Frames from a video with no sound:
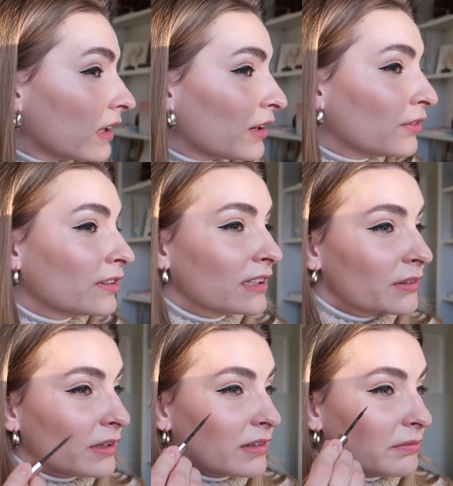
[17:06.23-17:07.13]
I really
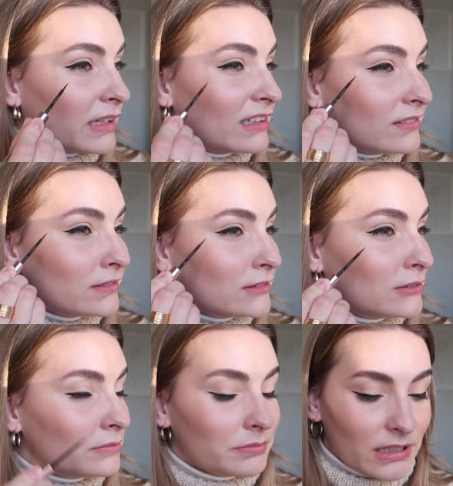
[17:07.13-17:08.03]
want to make it a
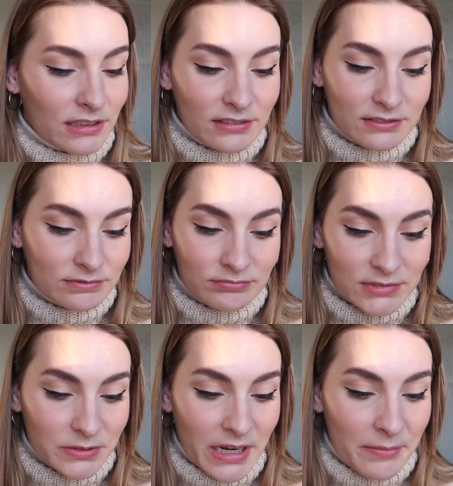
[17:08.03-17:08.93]
little bit
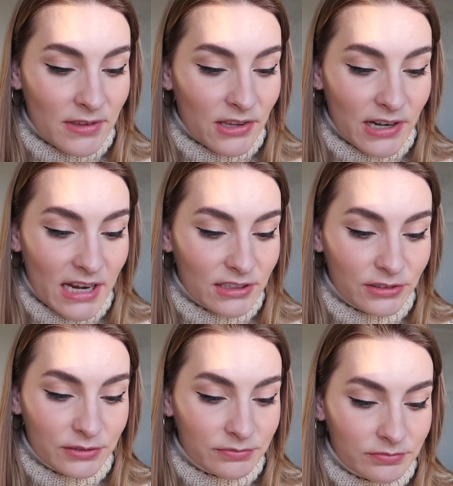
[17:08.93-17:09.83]
that's what happened the other day too.